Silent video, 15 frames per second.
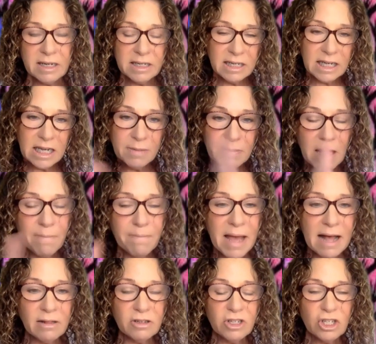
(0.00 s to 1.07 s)
To keep that
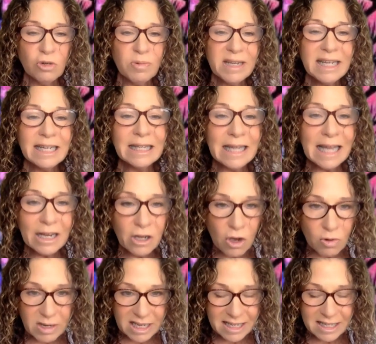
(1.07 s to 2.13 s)
balance so we can let go
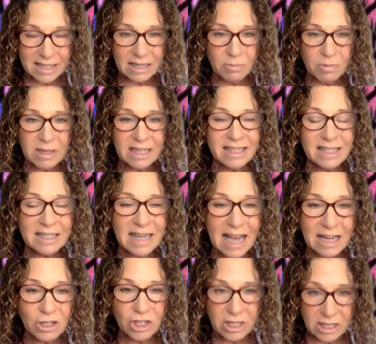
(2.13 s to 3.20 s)
easy, we can
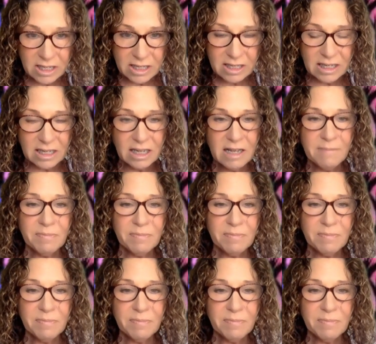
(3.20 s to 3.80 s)
detach easy,